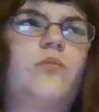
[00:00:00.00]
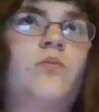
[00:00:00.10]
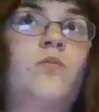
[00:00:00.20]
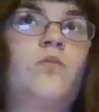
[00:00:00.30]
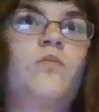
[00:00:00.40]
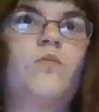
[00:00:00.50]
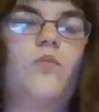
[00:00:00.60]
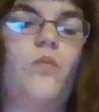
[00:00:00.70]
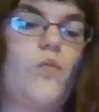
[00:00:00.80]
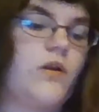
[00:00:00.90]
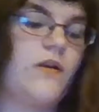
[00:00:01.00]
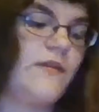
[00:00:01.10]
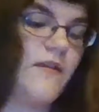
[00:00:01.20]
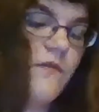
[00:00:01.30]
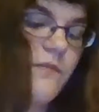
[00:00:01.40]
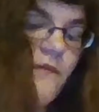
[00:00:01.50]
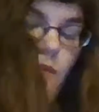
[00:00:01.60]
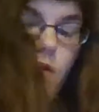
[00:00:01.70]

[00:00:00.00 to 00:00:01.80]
but okay.